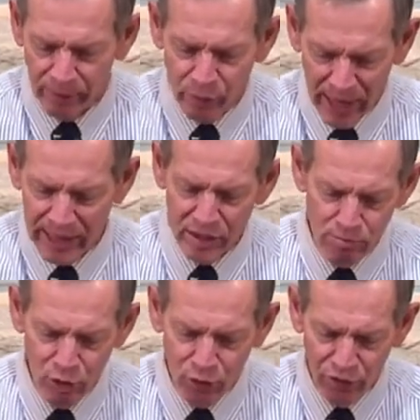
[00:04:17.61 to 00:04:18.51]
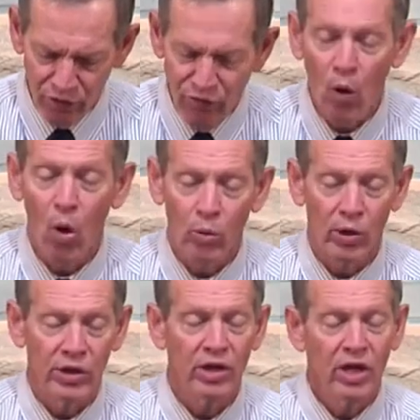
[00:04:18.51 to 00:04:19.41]
ready to move
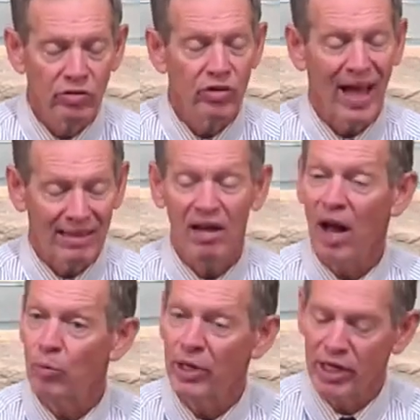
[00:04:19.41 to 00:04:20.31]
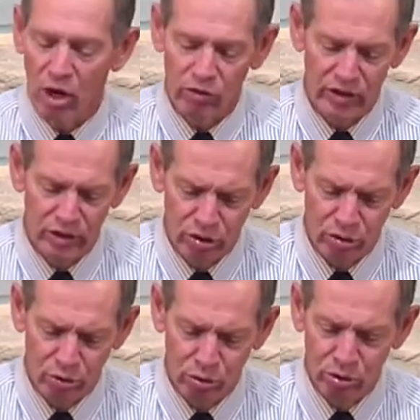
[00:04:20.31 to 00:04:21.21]
forward to that time when he goes
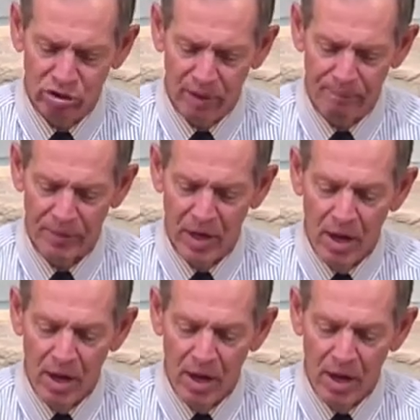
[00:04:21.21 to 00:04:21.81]
into Jerusalem.